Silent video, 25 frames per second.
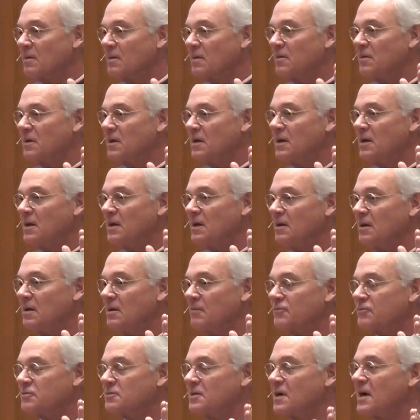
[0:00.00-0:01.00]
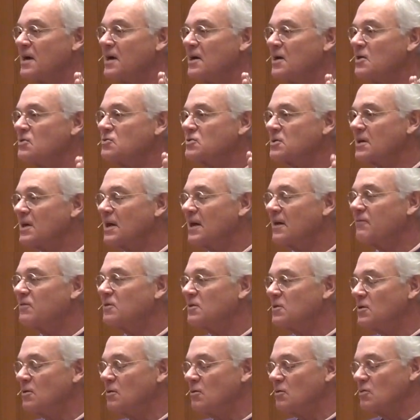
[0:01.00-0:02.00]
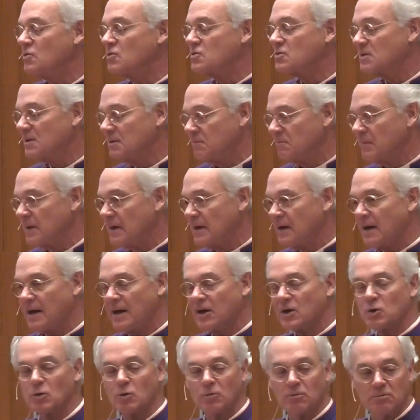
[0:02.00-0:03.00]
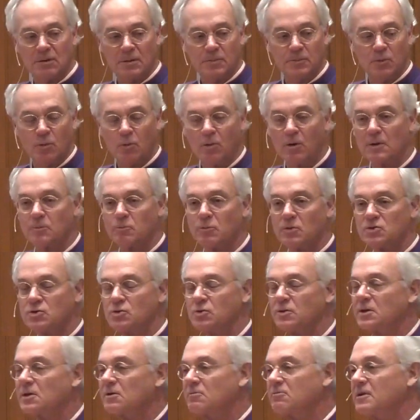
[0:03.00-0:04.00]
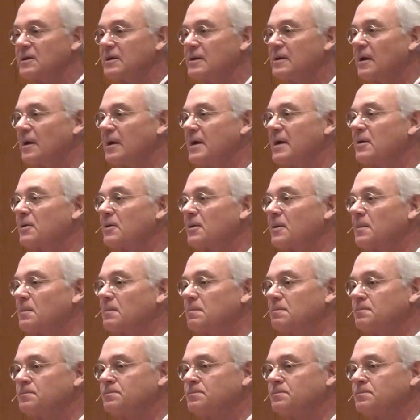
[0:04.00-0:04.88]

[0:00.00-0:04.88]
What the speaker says: The phrase that I've used in my annual report, which you can read later,